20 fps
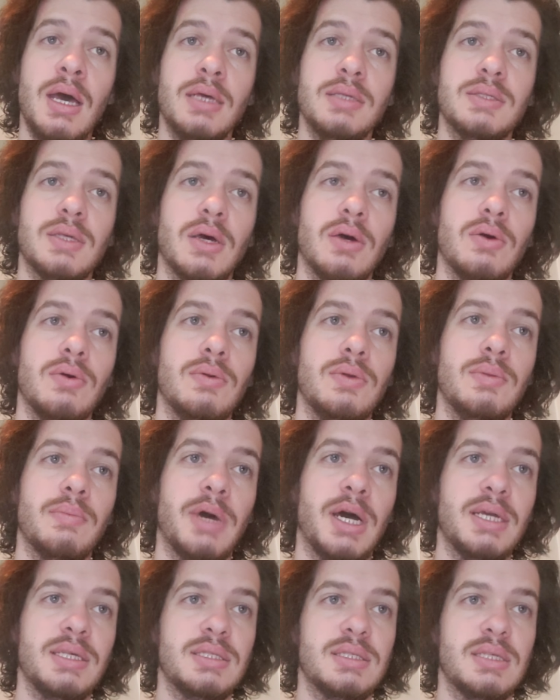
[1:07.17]
So you
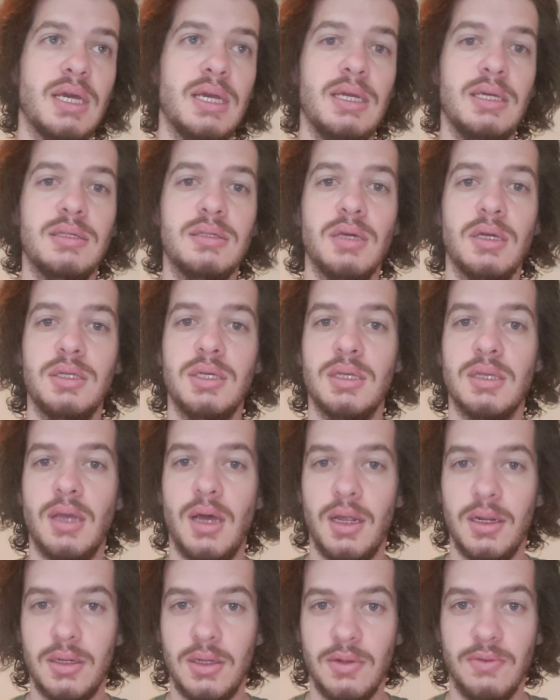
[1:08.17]
might say he's such a
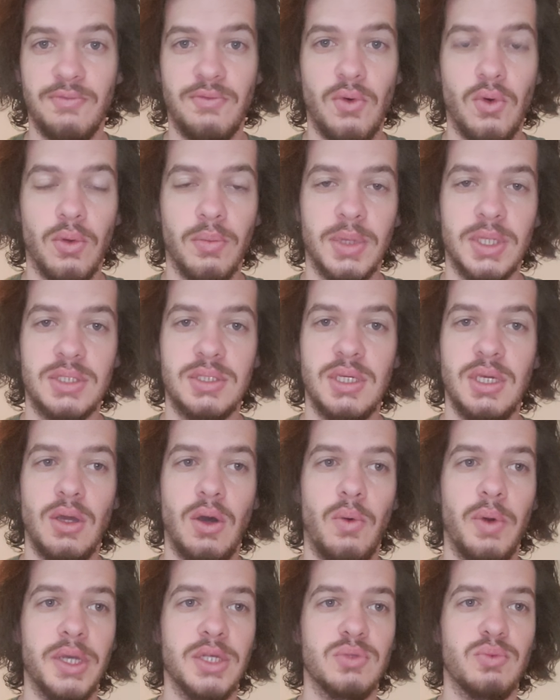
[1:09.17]
nonconformist. He
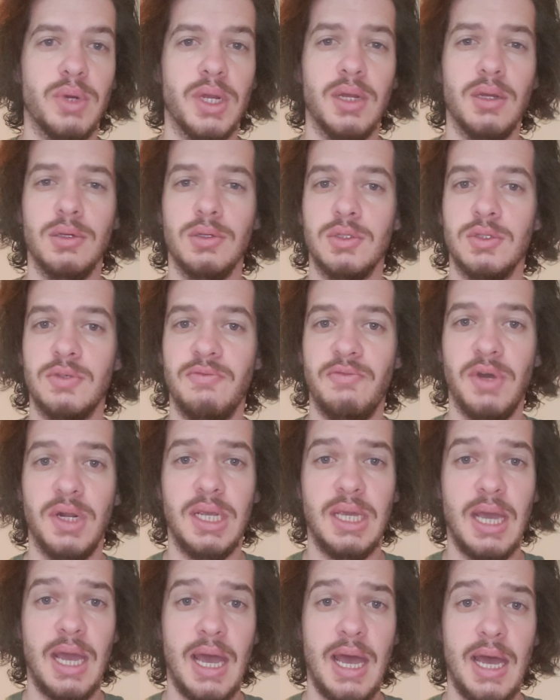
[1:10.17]
always wears
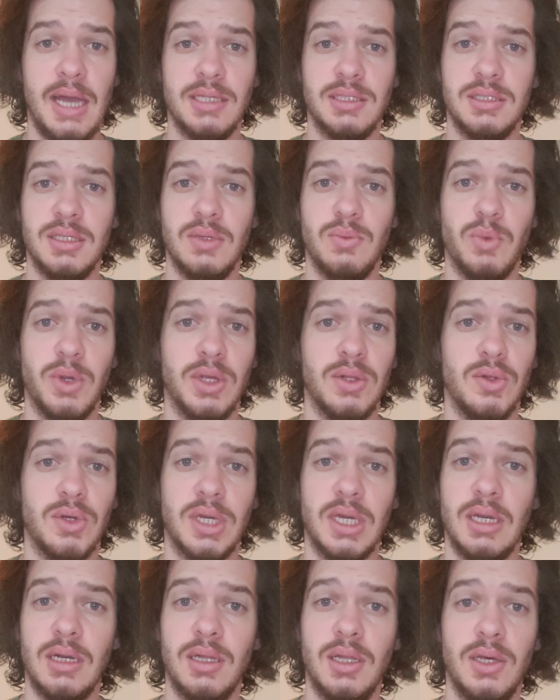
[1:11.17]
funny hats and weird
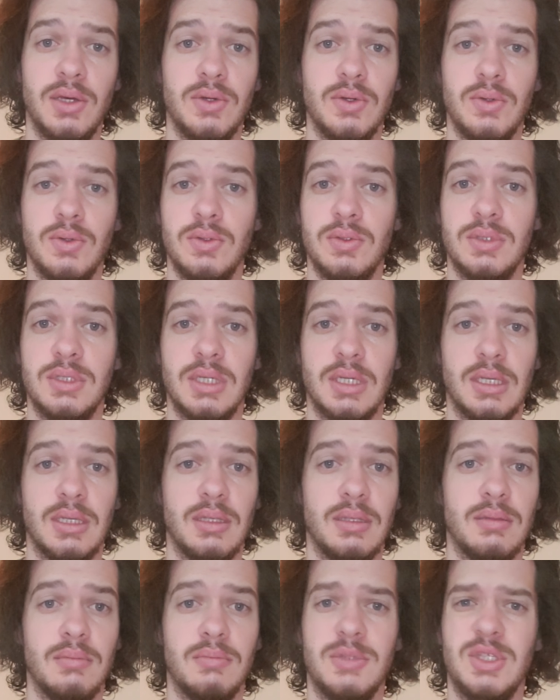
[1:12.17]
looking clothes
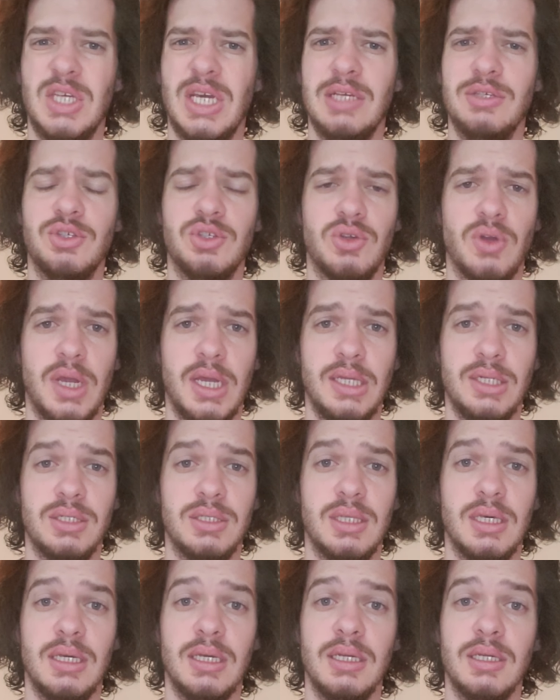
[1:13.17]
and says
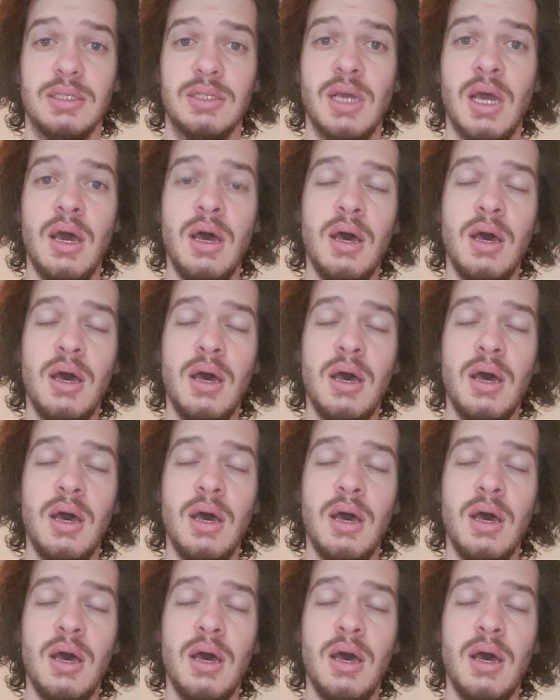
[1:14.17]
strange things.